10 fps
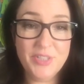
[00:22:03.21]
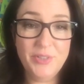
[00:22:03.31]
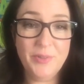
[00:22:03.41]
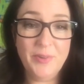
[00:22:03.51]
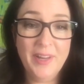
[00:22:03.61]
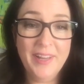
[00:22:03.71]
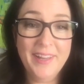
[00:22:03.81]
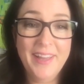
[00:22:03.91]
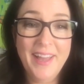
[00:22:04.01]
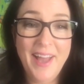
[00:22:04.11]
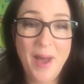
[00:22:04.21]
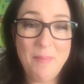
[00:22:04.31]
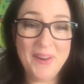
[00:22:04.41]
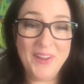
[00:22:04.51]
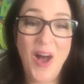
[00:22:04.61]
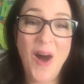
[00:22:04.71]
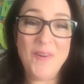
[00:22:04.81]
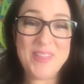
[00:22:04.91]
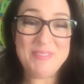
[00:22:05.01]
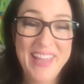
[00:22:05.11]
to hop on a call
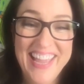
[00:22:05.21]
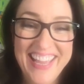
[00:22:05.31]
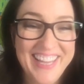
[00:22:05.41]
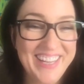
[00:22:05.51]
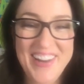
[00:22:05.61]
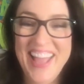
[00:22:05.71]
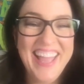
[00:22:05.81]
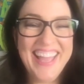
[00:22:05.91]
with me. You know,